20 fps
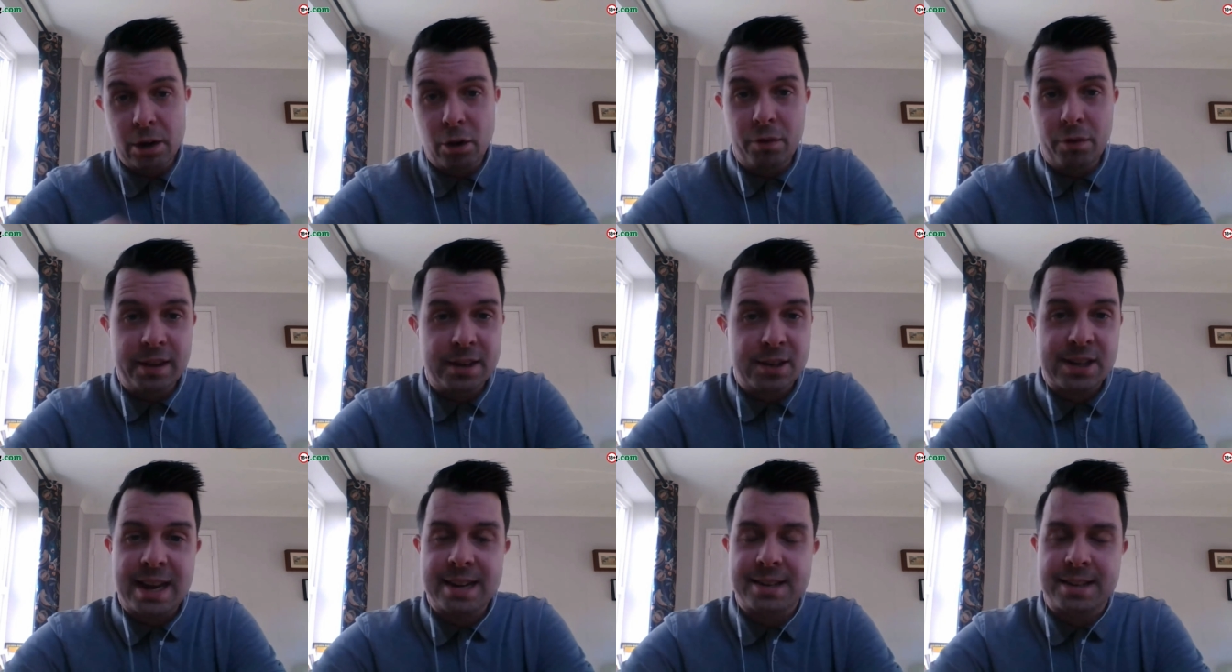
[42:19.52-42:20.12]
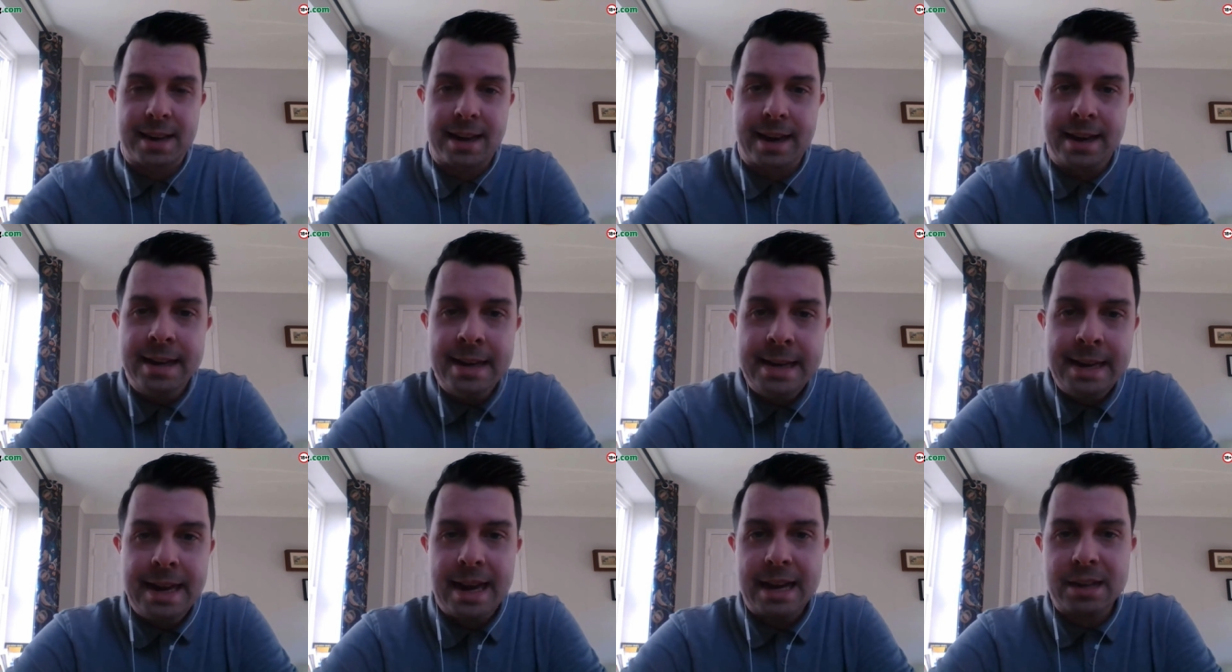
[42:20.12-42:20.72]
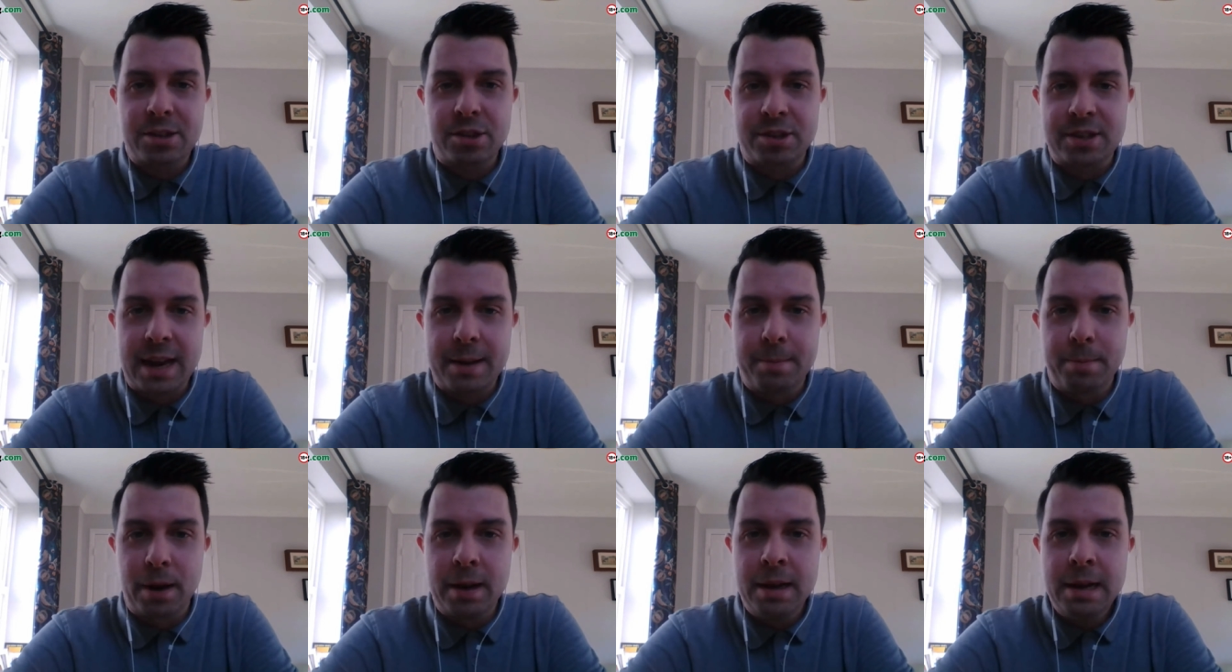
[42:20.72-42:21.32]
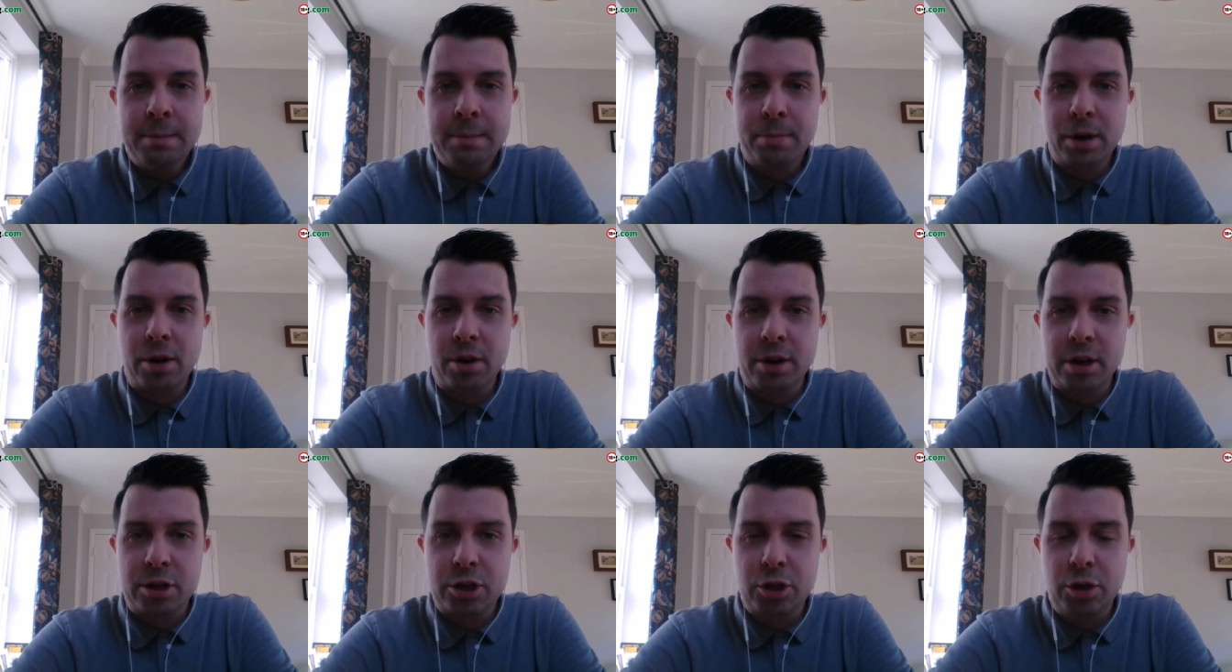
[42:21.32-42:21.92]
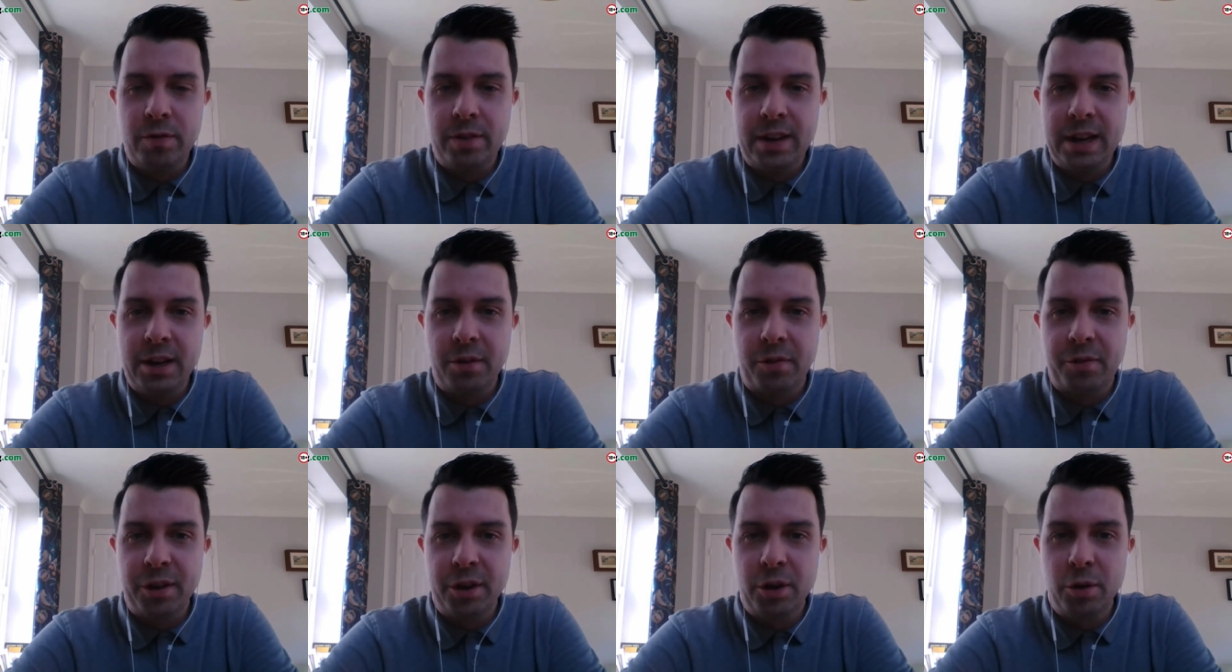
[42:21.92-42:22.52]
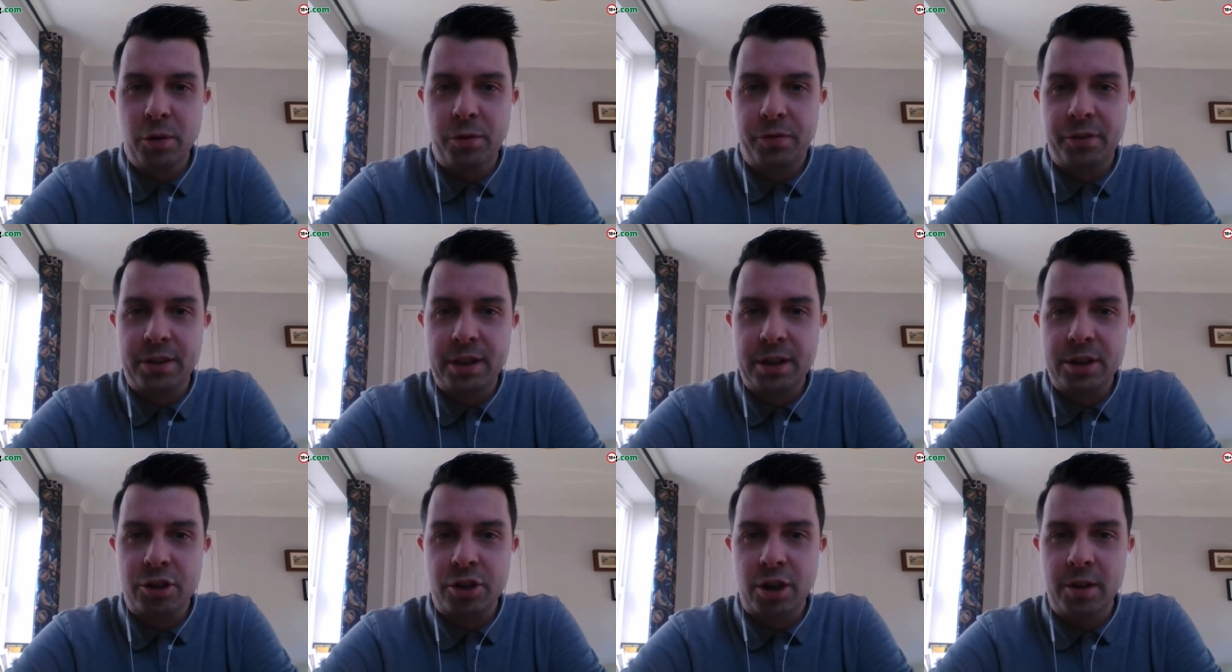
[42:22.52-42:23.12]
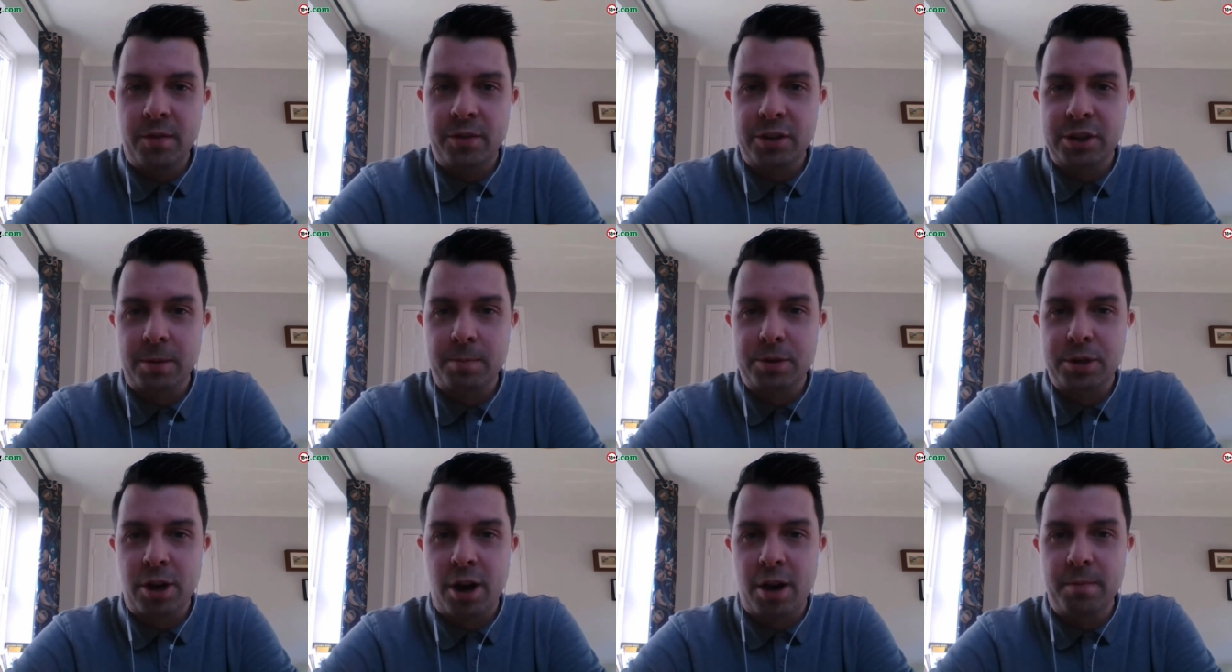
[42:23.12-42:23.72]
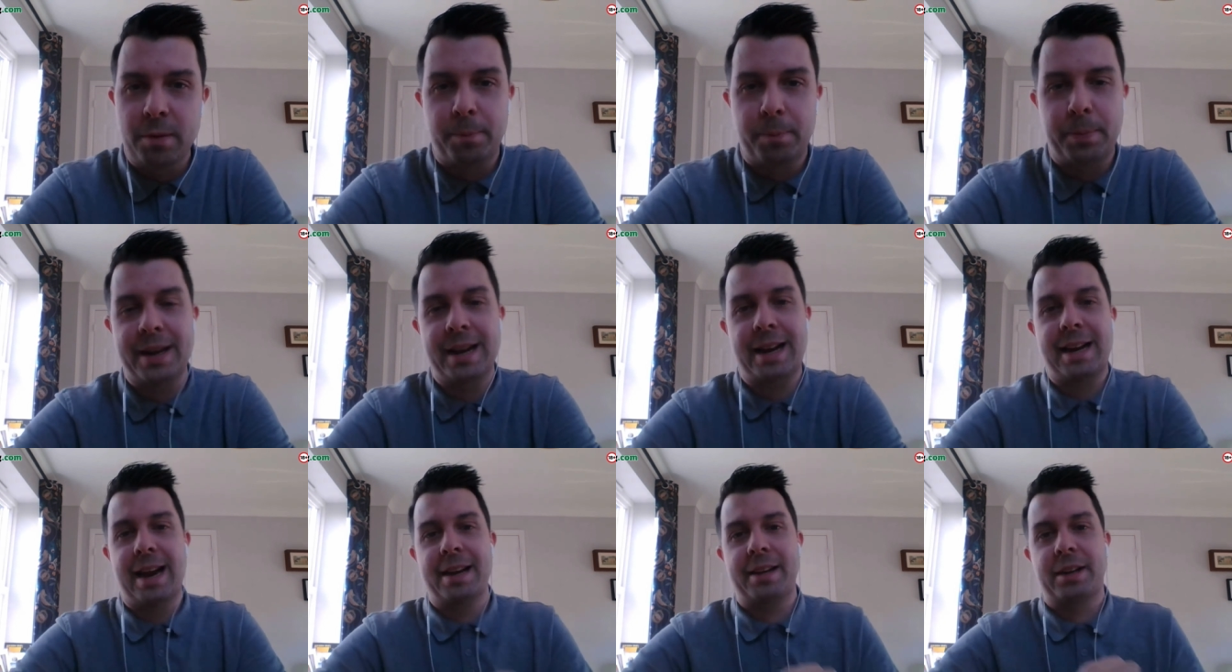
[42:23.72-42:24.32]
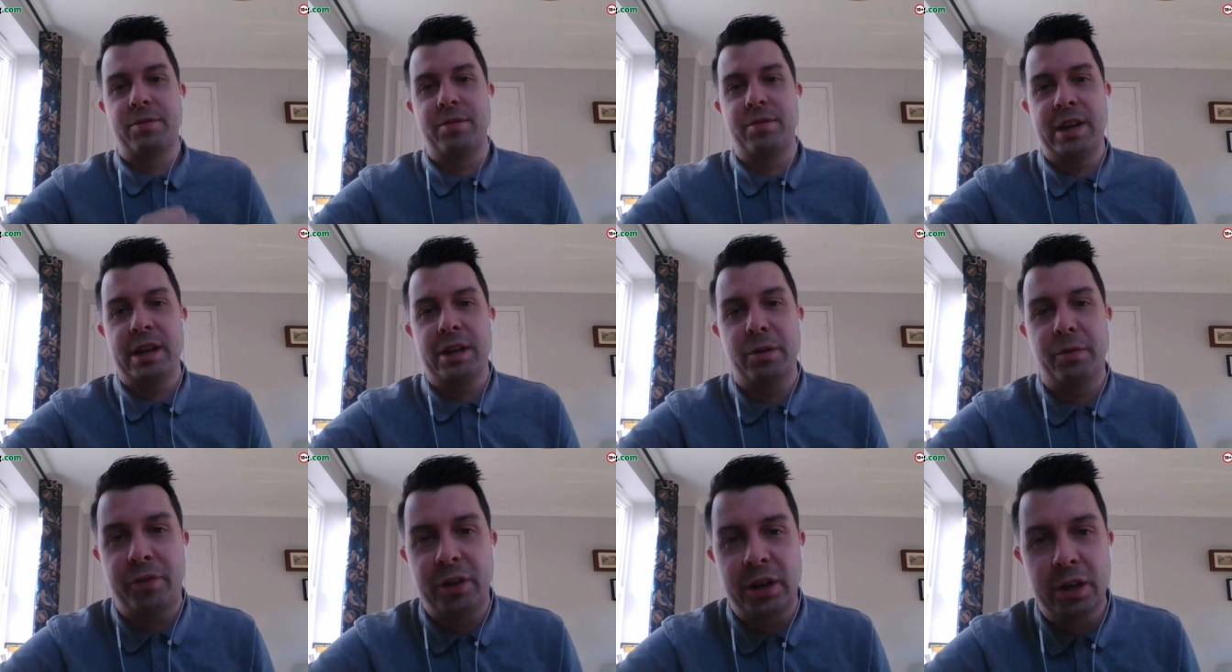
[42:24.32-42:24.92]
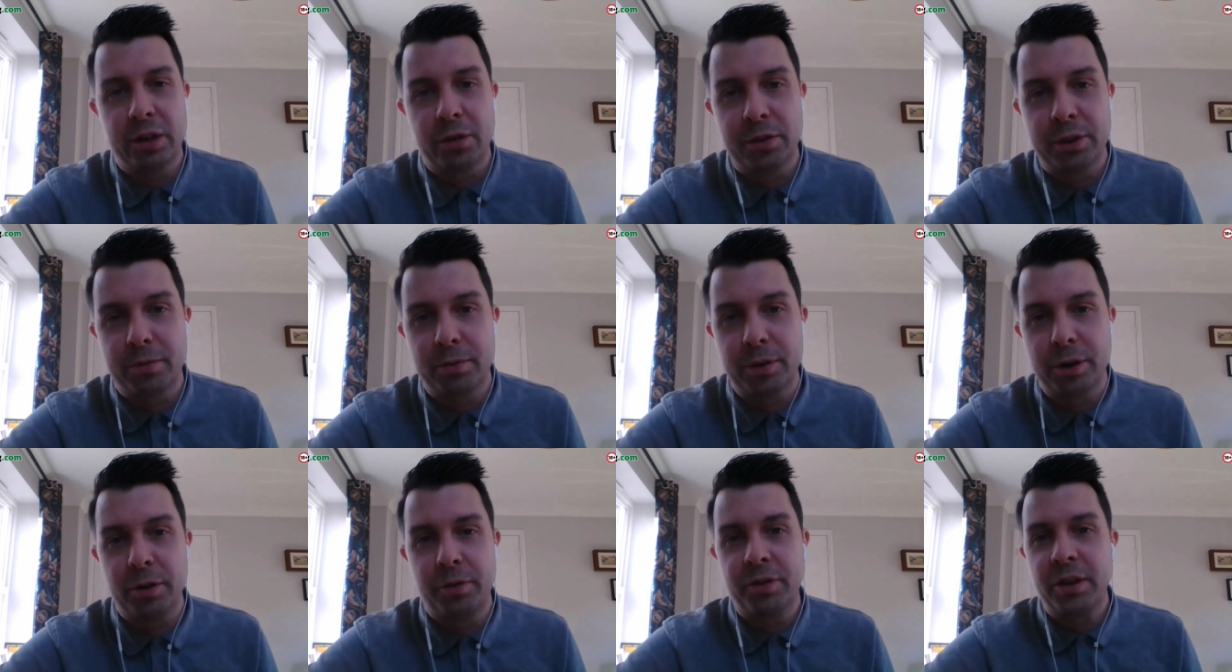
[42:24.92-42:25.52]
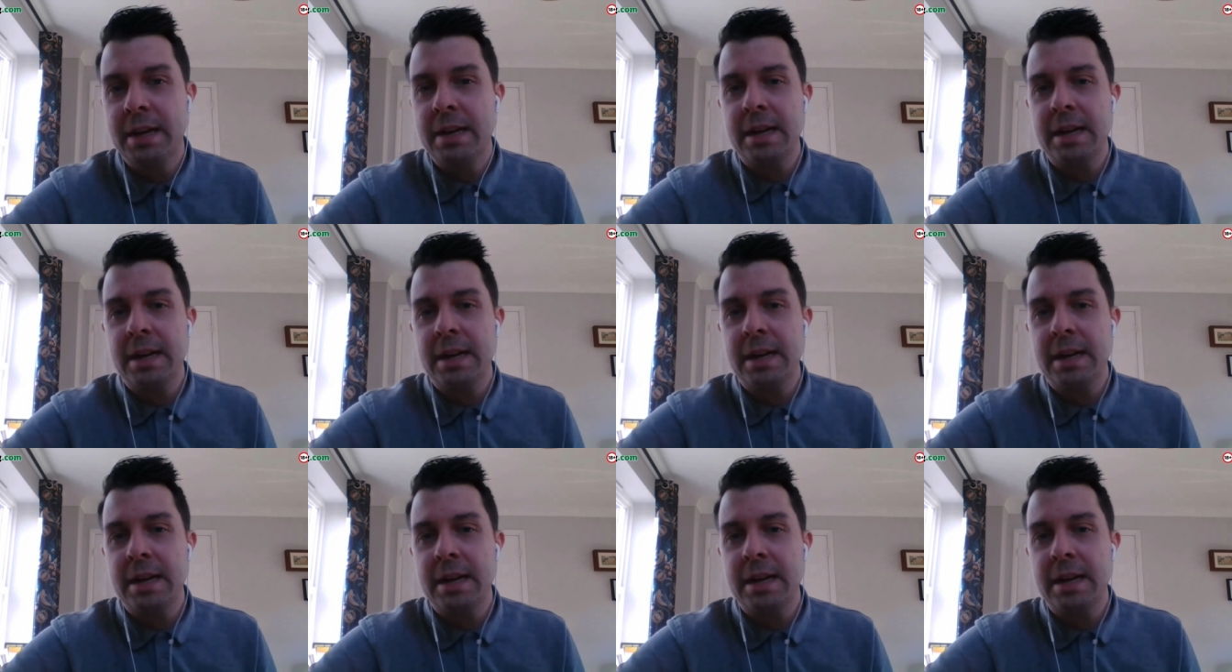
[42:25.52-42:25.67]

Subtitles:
then on the Saturday, as I said, my kind of 2V in the field for this show for some time have been a clap the rear of Fiddler on the Roof.